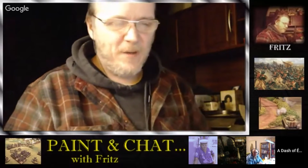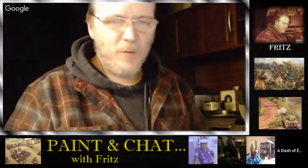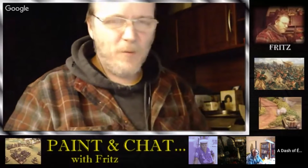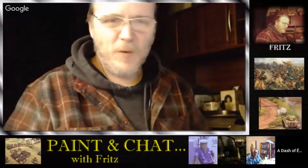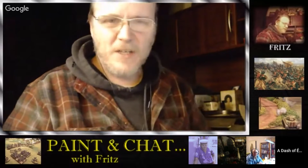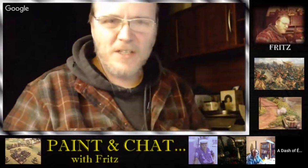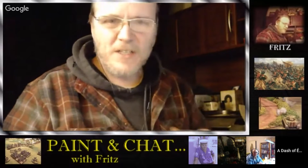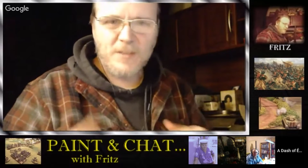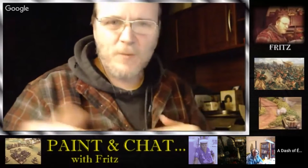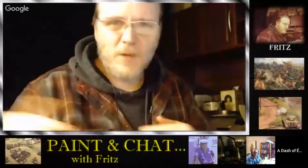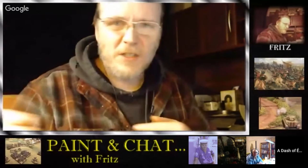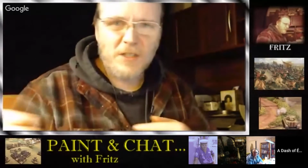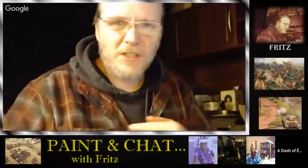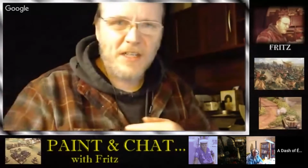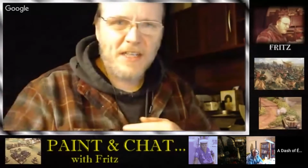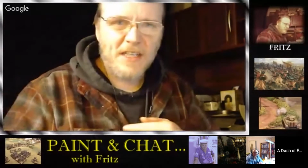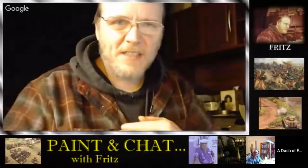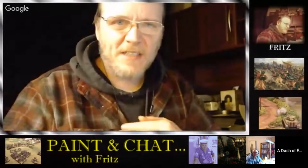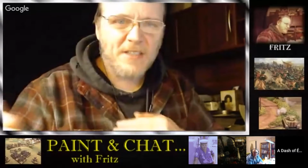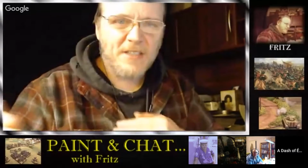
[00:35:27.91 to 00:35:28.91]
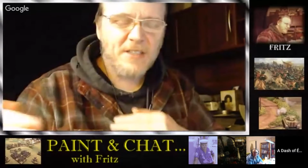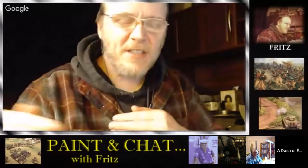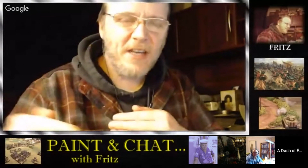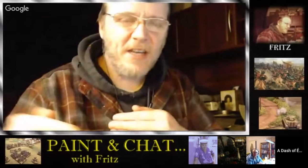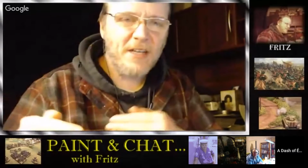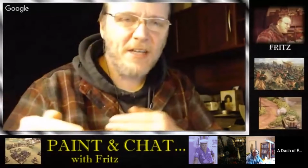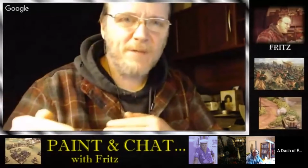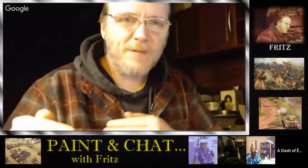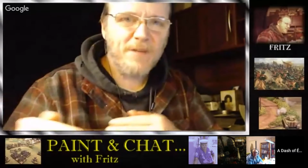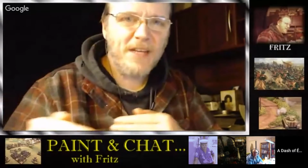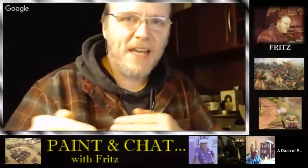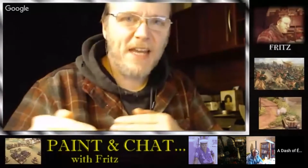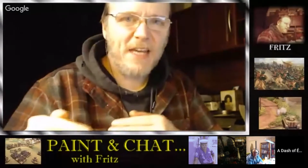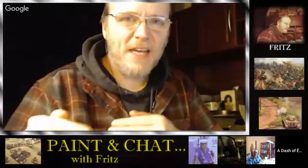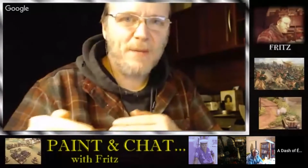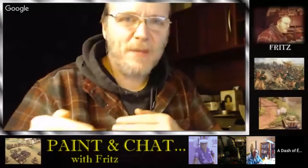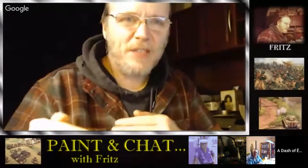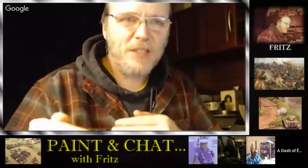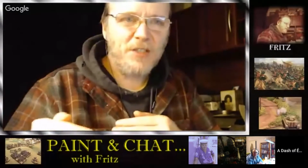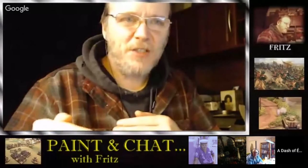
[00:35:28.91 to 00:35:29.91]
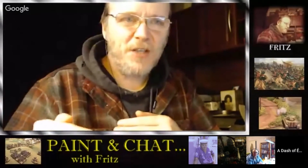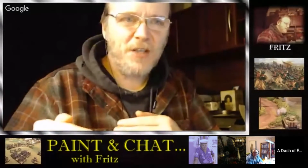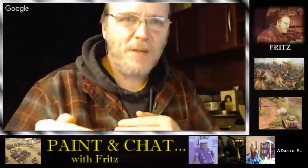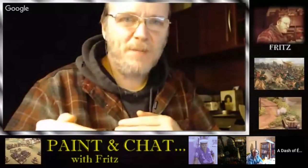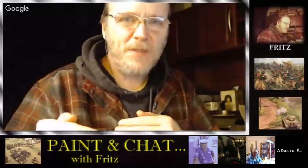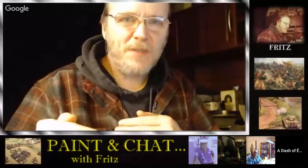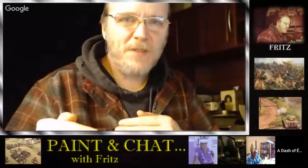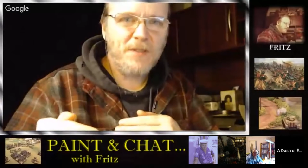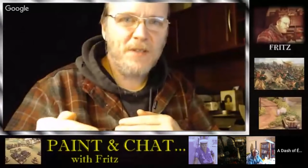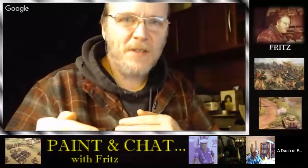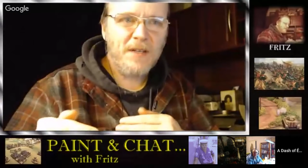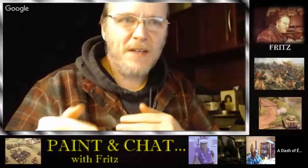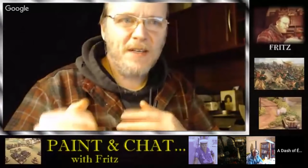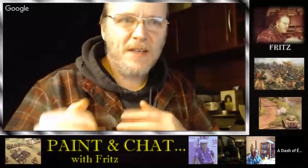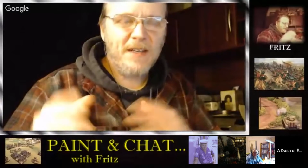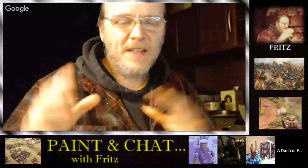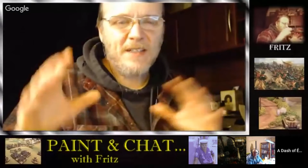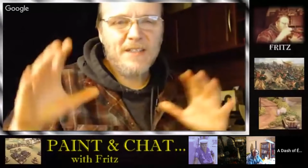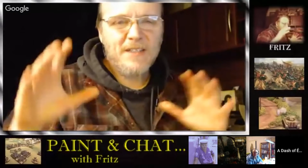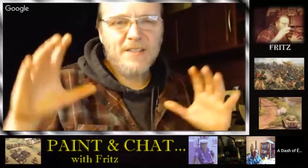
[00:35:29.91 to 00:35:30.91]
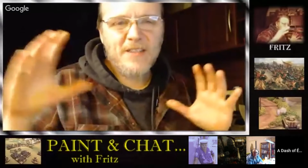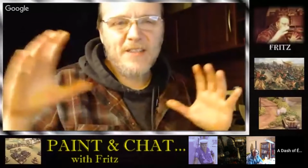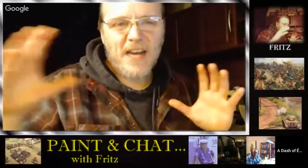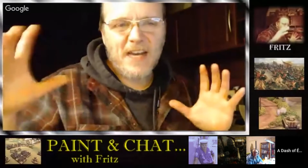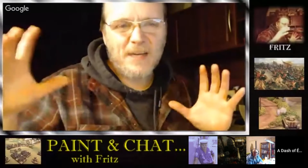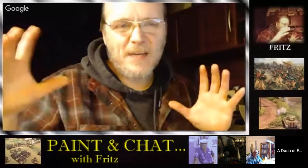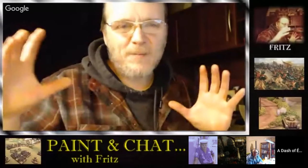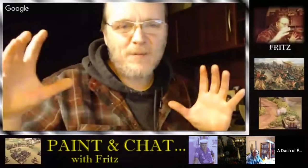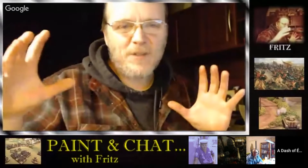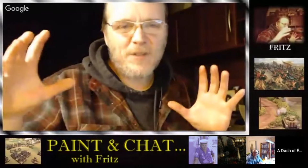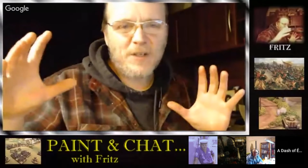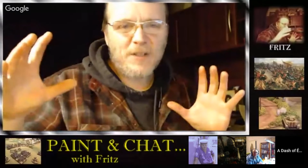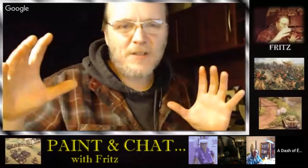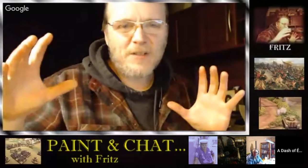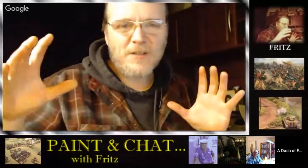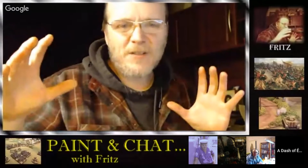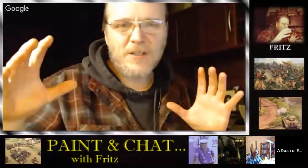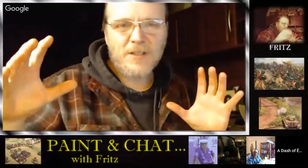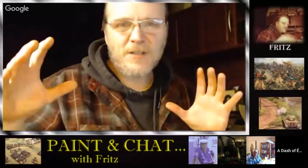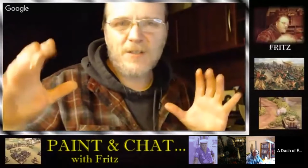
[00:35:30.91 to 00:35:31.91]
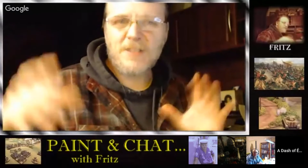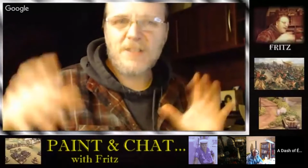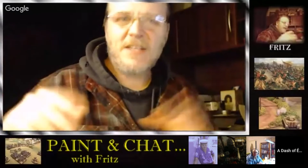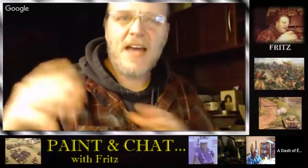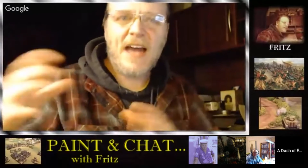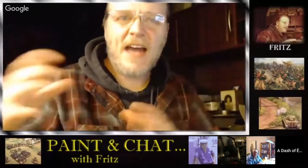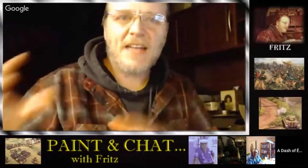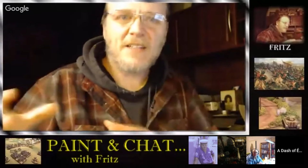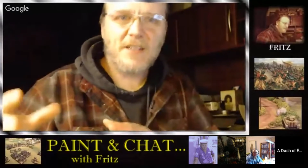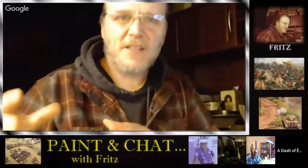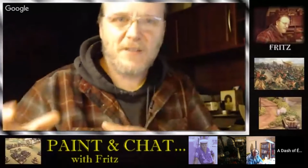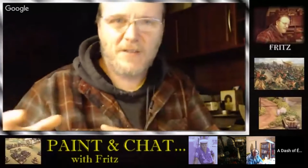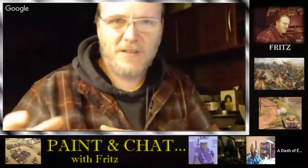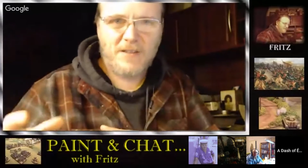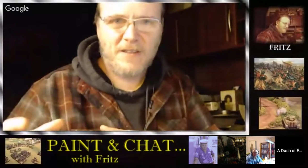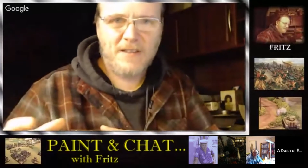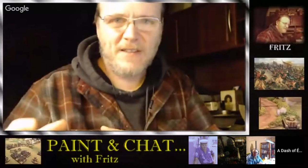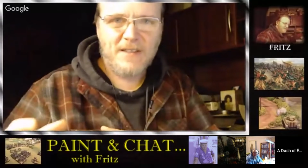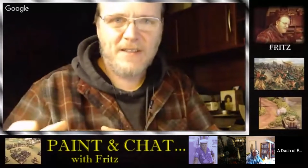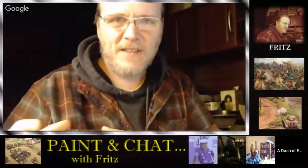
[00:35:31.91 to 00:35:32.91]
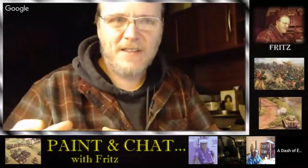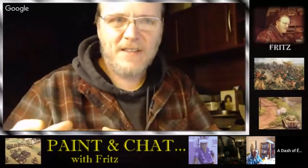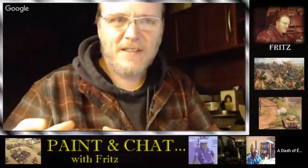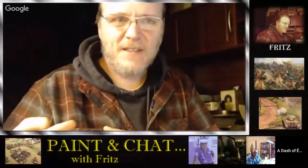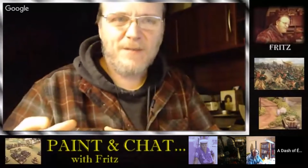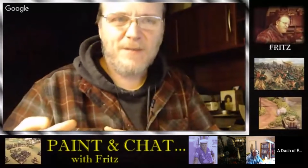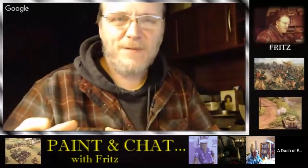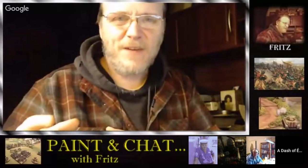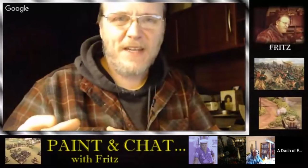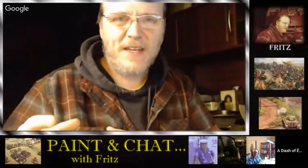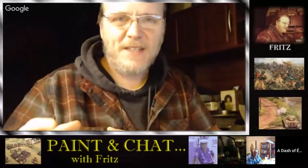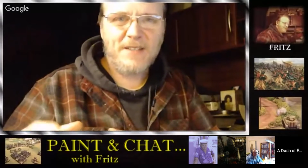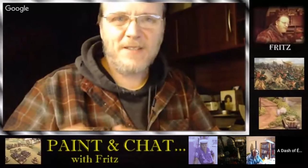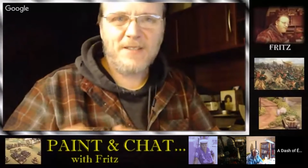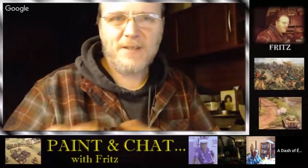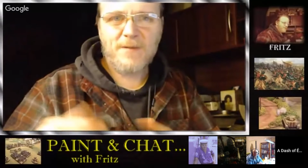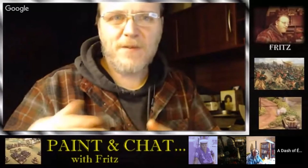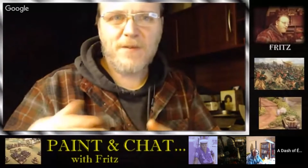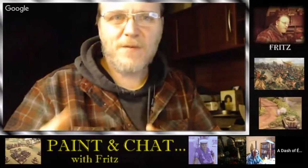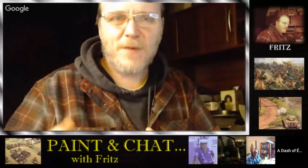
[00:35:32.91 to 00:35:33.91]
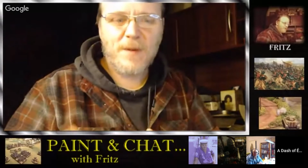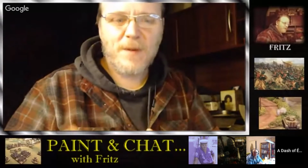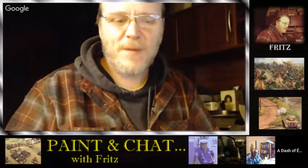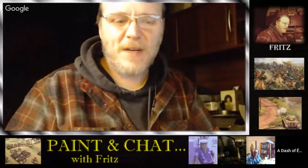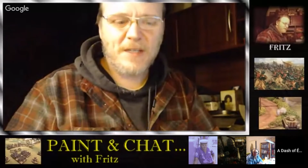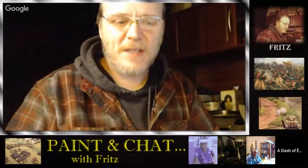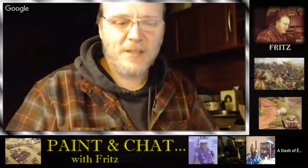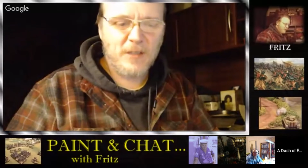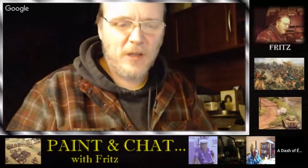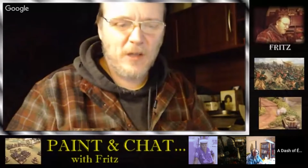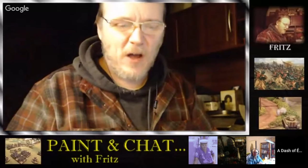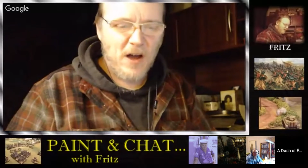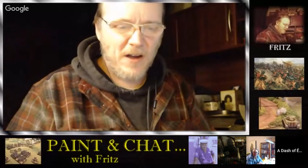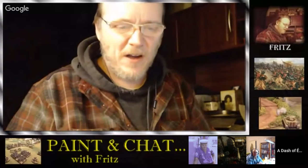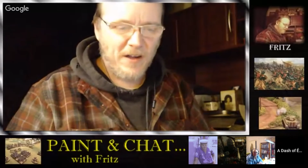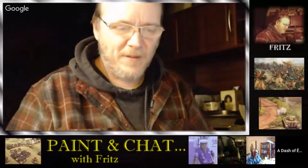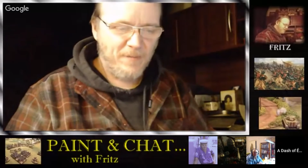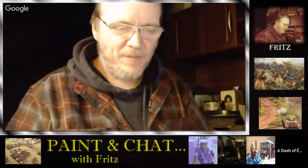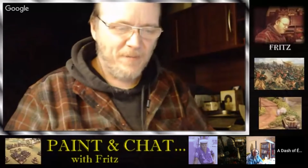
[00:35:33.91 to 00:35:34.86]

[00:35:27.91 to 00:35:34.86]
Once you get in sight of the enemy ships, time turns into tactical phases of 3 minutes long.